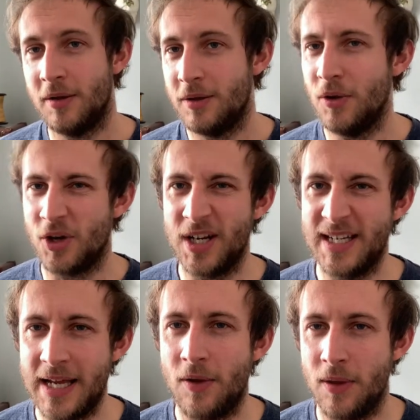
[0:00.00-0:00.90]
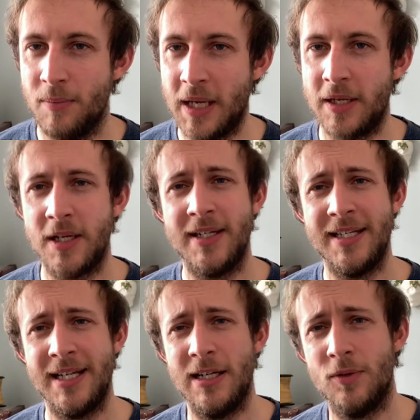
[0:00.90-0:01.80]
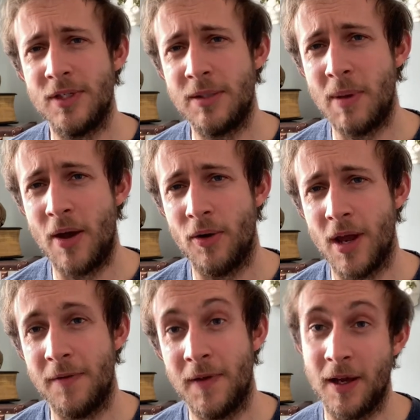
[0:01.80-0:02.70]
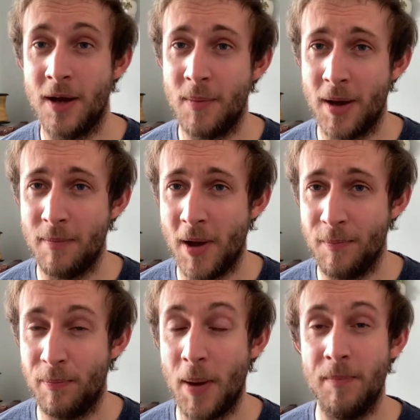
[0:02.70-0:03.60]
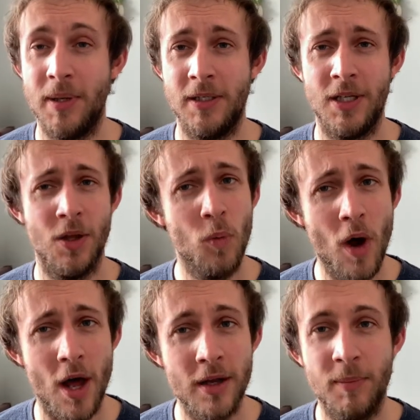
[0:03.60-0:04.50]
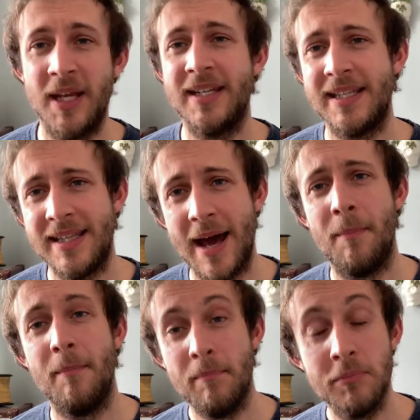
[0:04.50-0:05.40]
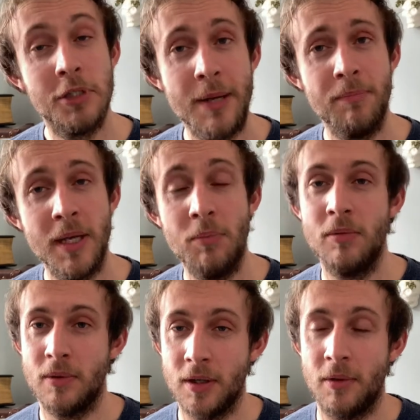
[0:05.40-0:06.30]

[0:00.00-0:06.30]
Not going to tell them because I did a little spell and I think I might bump into the one, because that some people,